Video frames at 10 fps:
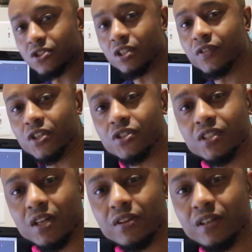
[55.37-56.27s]

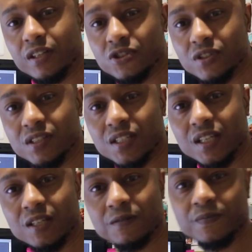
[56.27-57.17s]
certifications out there that you can
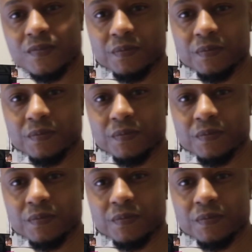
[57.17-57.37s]
take,